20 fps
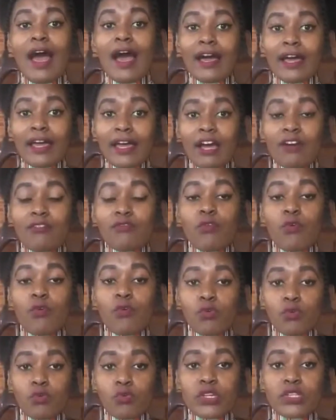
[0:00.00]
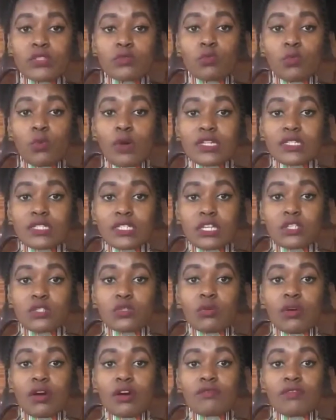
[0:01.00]
I have always
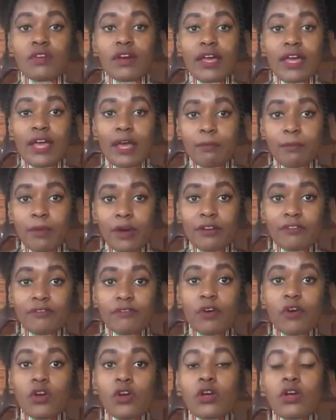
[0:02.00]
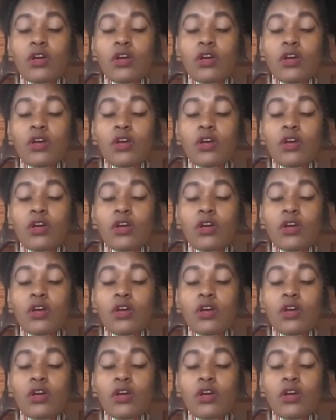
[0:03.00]
wanted to have a hair puff